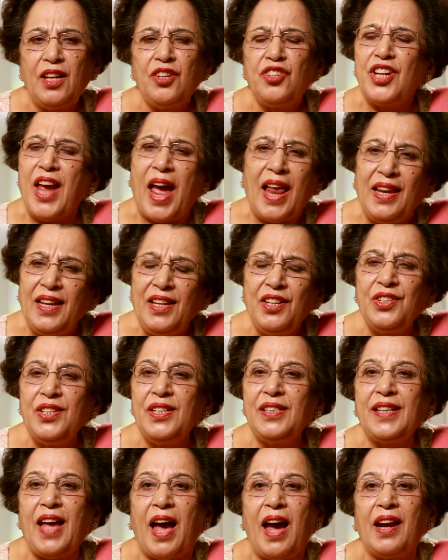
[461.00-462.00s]

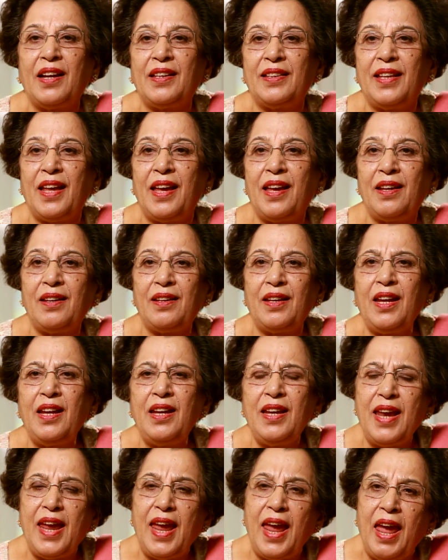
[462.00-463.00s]
Challenges are there in
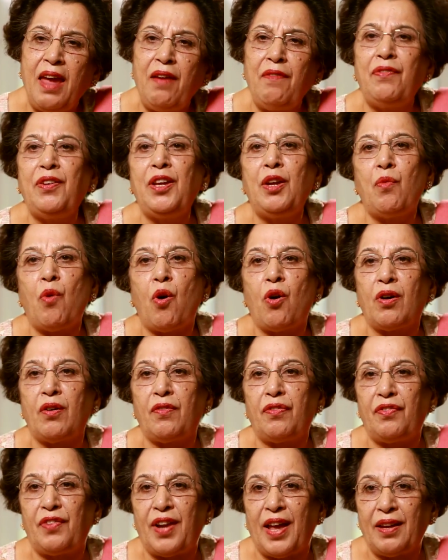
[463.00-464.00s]
every walk of
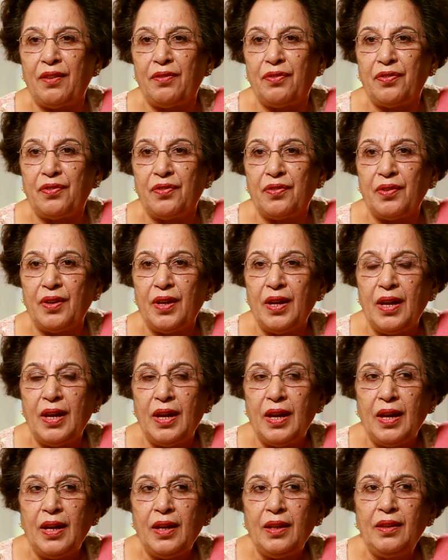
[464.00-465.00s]
life.
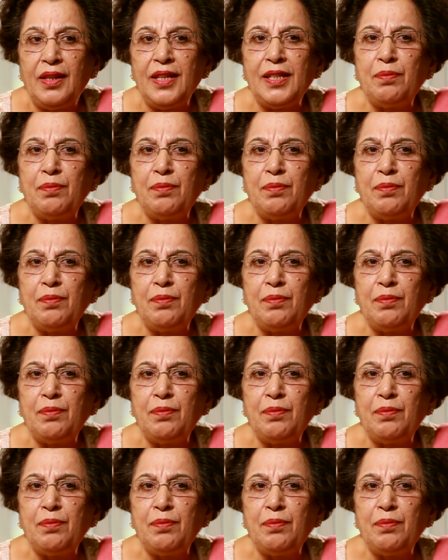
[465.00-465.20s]
This